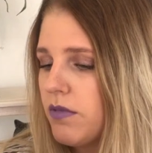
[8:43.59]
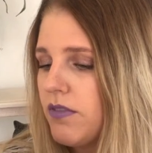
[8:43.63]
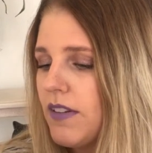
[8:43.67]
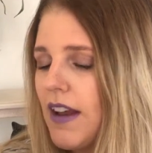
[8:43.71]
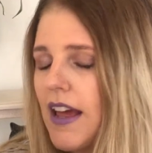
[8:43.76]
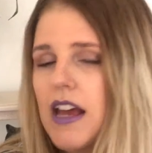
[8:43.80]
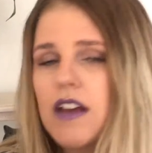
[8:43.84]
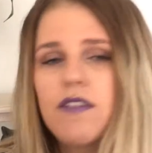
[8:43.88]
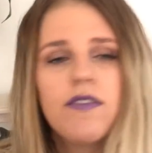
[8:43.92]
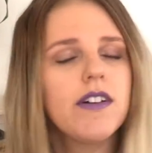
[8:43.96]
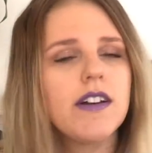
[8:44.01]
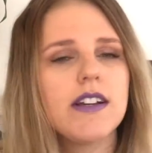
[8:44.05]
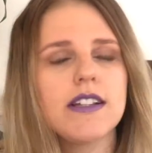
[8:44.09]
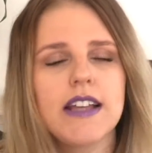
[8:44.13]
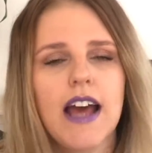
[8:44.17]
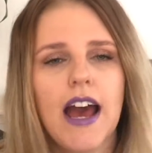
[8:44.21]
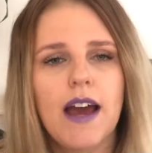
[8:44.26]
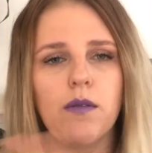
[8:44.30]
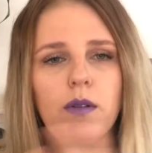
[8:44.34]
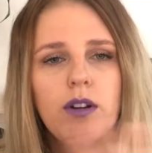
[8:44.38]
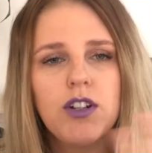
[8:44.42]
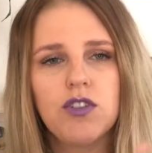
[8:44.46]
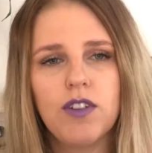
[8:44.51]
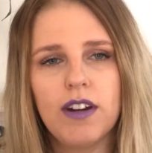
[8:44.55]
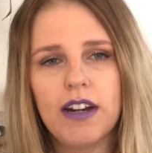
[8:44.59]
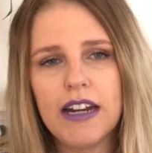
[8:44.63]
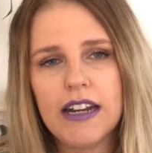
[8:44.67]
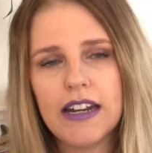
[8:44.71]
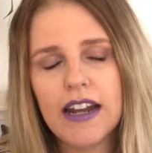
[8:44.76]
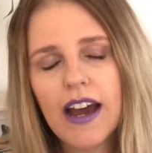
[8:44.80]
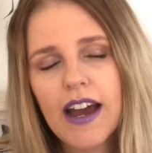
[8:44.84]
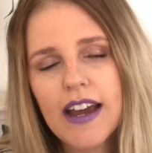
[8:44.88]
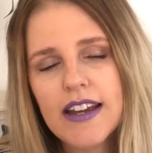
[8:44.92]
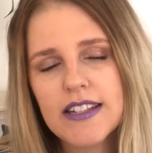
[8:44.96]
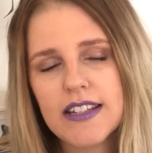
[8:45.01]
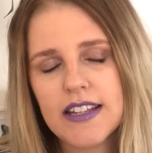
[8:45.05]
flavors. And what's really
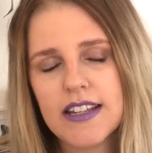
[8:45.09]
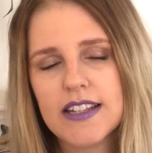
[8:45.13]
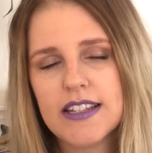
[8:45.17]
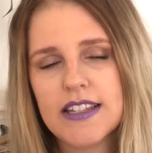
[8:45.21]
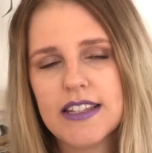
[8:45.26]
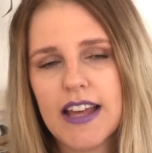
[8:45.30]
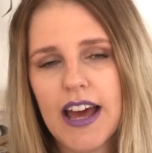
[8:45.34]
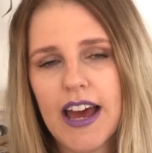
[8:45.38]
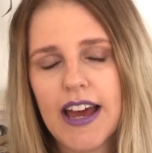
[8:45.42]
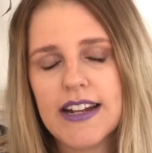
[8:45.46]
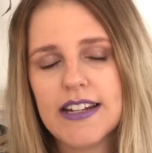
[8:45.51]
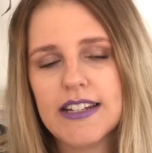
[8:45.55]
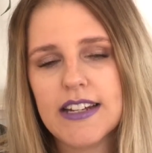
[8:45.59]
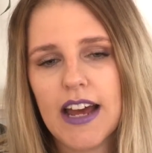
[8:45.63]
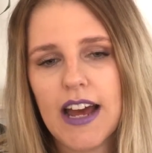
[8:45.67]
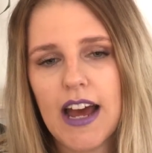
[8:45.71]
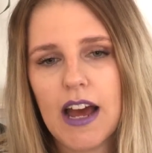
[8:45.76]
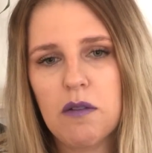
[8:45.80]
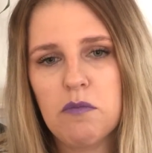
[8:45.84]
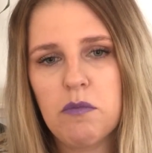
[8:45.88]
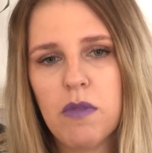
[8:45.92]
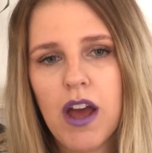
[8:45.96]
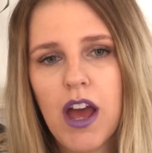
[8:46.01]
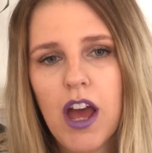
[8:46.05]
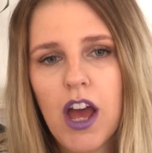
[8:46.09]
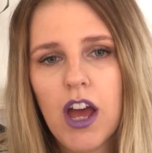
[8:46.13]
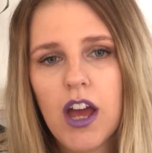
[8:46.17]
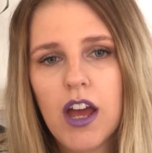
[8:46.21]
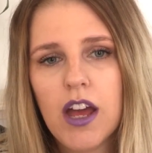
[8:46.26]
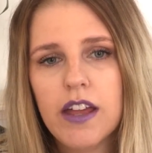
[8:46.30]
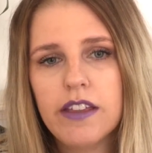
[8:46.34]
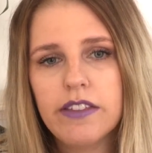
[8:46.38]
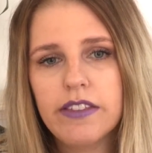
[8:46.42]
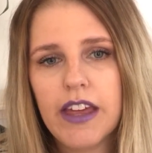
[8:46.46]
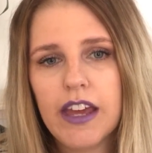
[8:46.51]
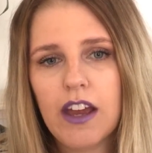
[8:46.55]
nice is that
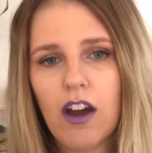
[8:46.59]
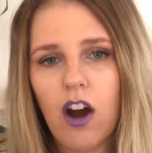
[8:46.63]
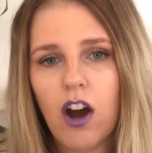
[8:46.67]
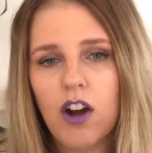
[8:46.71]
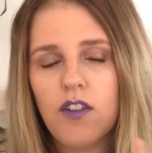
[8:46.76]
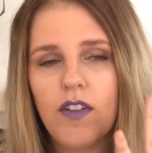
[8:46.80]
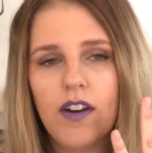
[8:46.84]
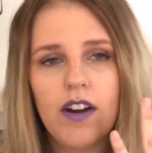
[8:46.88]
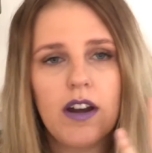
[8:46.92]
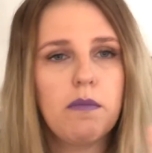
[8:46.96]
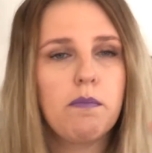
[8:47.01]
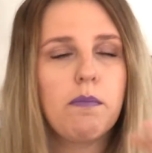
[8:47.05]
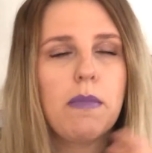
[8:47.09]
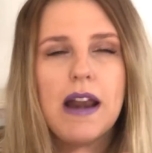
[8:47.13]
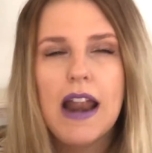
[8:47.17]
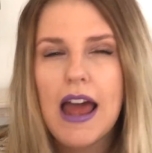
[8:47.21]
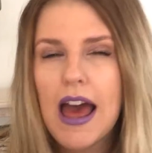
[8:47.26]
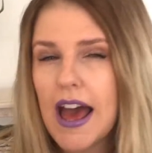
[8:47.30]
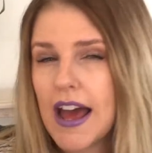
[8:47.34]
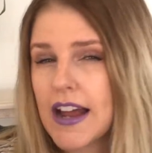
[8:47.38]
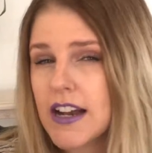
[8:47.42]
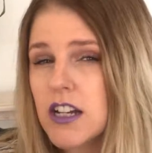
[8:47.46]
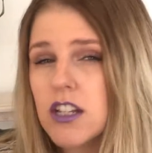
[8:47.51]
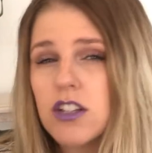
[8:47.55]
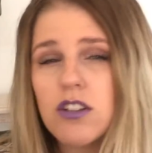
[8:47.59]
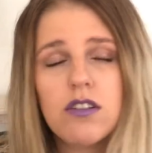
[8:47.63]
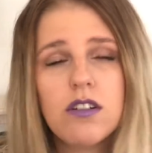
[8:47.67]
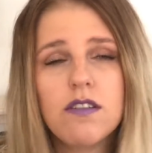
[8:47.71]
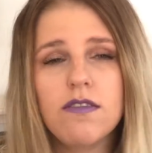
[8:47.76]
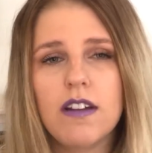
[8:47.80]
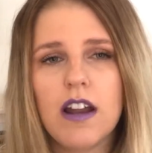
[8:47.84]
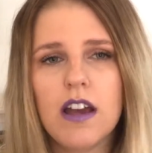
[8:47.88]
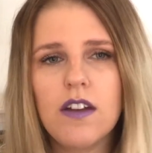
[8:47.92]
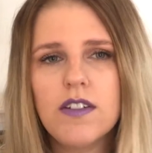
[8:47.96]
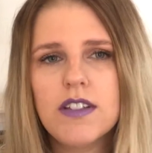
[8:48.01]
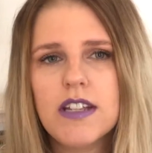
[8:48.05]
they are very bland sort
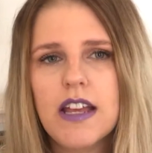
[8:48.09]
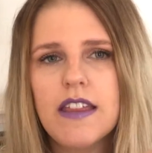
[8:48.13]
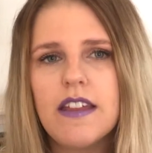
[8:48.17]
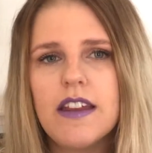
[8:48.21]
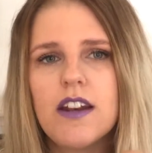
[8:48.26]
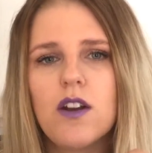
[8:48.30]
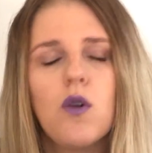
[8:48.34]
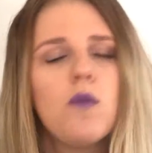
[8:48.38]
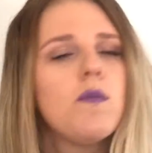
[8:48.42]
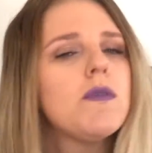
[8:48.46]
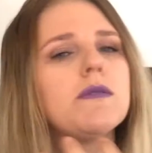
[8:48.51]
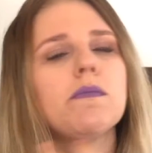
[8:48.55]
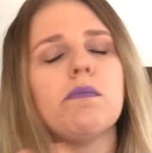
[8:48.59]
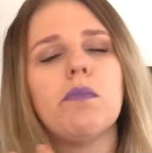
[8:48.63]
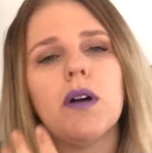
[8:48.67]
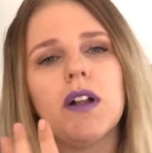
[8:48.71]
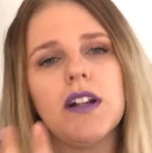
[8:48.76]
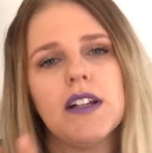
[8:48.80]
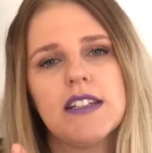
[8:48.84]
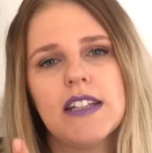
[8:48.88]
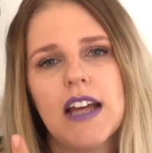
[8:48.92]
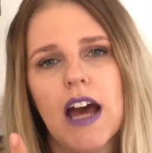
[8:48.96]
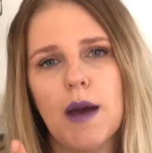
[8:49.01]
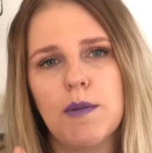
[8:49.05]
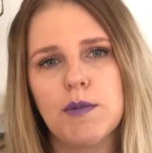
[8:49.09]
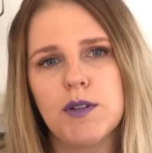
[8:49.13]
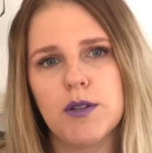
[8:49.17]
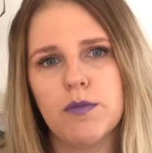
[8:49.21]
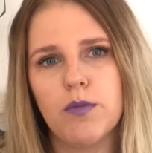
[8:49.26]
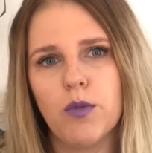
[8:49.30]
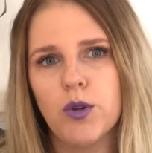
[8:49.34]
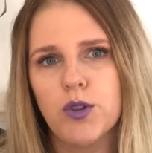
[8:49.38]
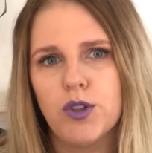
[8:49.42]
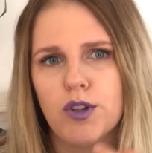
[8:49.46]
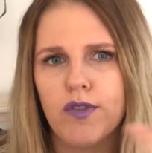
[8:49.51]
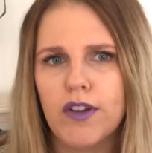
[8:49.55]
of flavors, and then almost builds up to
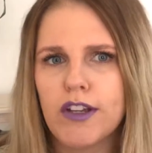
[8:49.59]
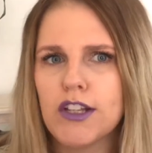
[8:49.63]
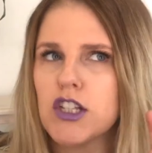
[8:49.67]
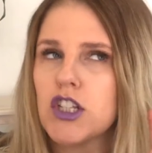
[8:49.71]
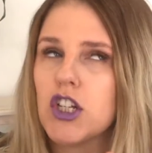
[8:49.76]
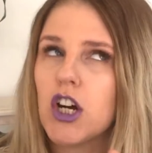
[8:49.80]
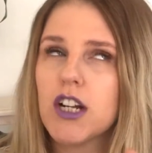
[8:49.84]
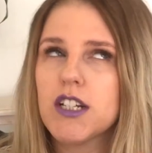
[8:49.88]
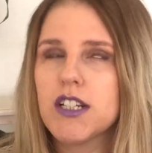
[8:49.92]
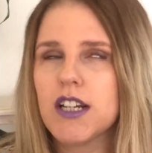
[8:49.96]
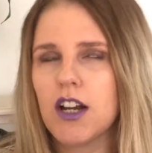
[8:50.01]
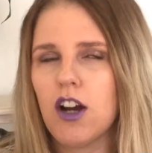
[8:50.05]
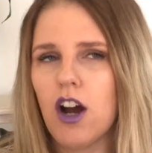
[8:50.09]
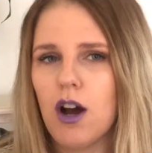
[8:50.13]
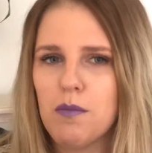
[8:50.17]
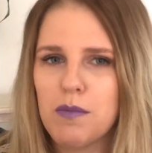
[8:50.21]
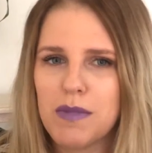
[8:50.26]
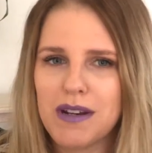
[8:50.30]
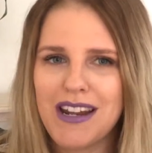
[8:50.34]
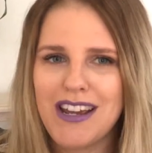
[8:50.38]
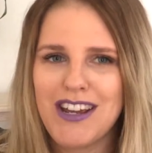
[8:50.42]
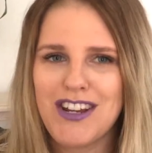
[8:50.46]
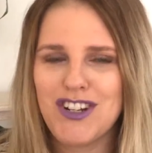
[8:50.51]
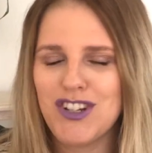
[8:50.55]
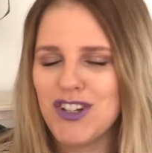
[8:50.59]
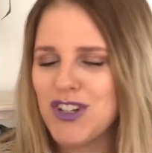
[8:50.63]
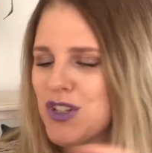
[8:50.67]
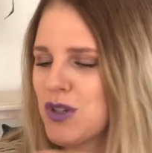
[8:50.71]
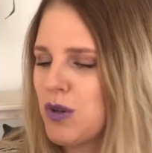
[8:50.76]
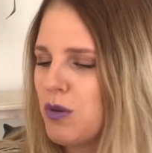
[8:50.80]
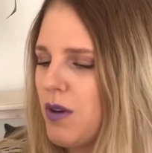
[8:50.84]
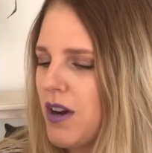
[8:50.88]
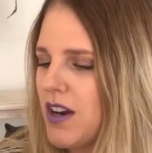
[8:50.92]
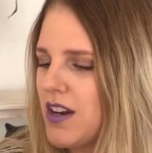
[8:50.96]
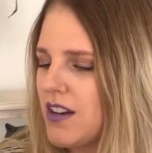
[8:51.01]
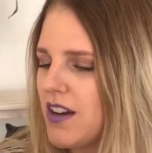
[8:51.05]
more sort of exotic combinations
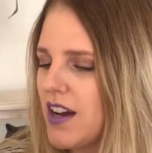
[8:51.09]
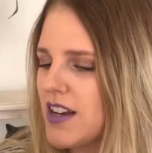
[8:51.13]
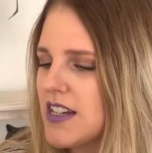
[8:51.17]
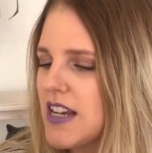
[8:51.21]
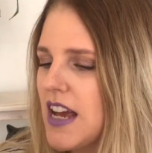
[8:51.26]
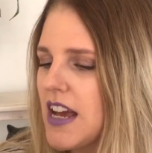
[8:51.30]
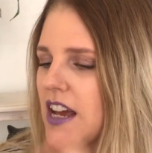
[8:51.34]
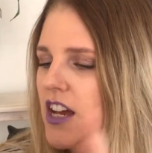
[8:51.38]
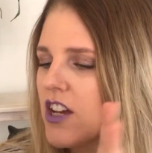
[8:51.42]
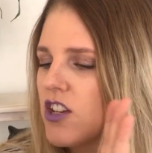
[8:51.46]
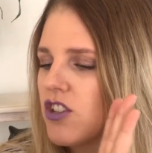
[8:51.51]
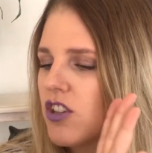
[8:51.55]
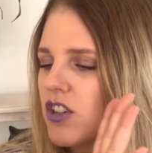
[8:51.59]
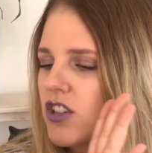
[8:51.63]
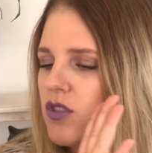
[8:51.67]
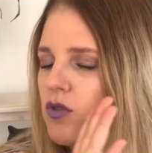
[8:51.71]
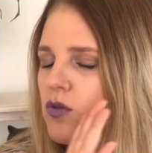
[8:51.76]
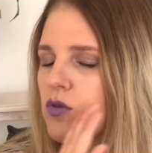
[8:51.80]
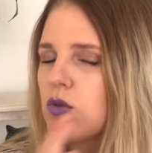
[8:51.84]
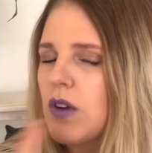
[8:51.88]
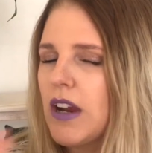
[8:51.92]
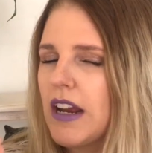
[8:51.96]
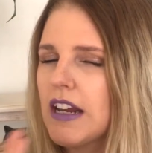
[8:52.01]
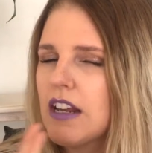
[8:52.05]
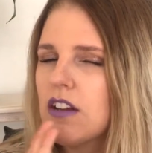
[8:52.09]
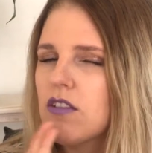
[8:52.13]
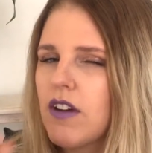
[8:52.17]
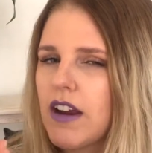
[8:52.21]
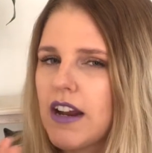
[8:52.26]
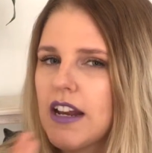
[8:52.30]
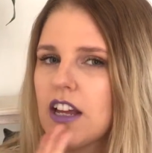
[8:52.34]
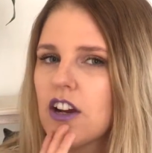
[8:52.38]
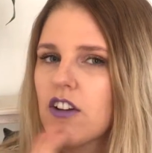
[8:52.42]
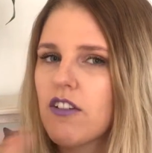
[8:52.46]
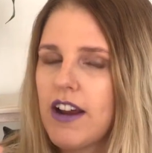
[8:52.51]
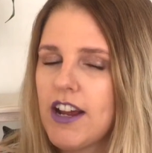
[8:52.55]
or whatnot. So it's really,
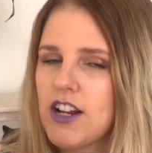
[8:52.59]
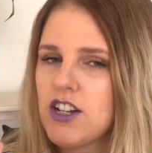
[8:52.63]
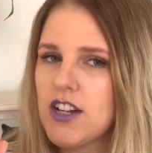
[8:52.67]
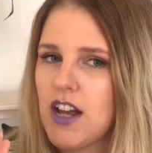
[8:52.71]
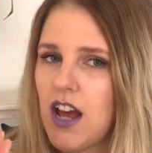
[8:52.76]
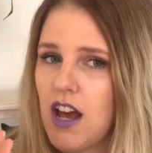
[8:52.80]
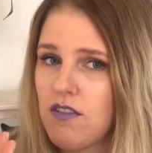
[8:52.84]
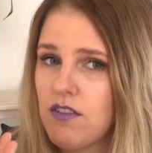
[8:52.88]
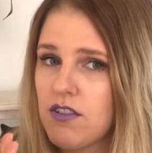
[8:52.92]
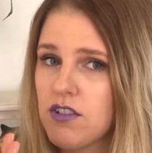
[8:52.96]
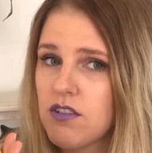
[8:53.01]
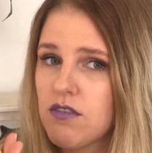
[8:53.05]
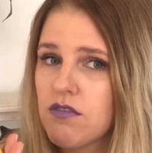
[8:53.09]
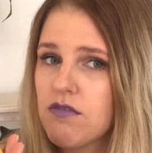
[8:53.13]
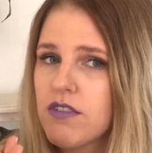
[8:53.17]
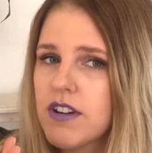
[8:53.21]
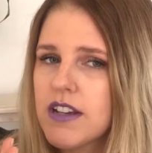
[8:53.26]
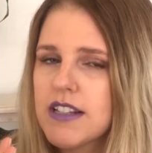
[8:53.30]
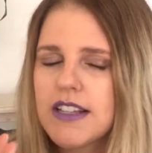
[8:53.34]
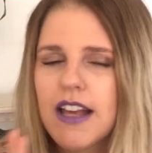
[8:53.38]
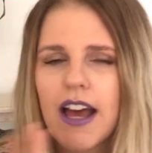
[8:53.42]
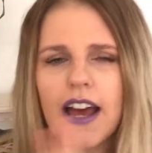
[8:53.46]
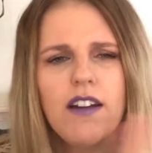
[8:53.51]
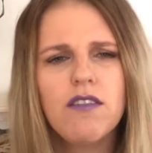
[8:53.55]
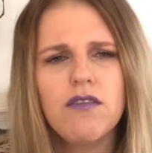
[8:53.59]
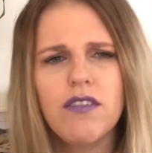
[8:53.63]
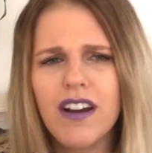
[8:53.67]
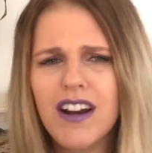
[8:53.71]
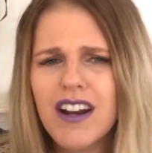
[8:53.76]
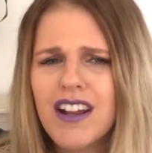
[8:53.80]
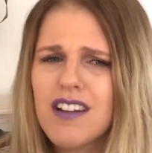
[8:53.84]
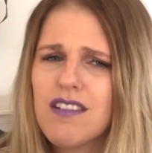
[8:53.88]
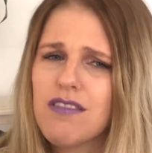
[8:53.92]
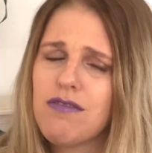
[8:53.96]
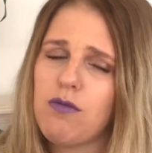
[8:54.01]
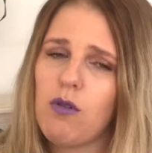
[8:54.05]
really great to have in your freezer, and
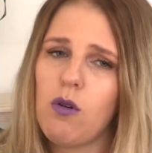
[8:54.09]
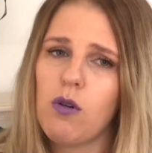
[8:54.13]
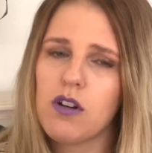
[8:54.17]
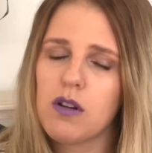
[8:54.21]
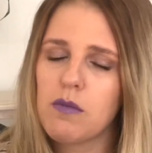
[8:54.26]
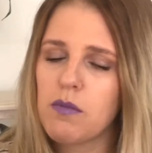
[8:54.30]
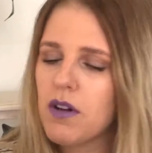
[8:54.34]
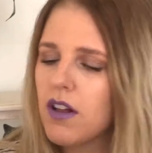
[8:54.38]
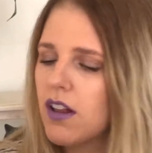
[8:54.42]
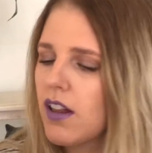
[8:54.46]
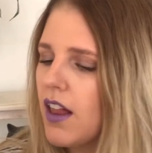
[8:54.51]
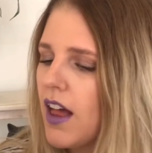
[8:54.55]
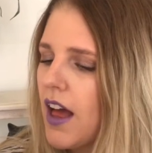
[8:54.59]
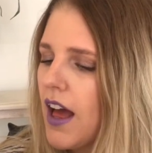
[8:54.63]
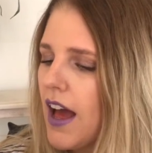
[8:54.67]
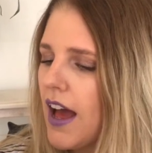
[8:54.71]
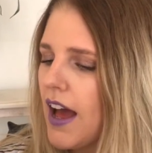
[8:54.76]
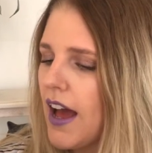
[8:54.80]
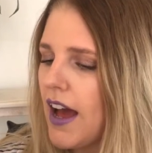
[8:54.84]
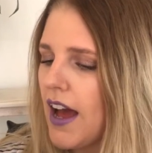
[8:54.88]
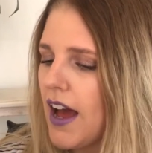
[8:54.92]
really affordable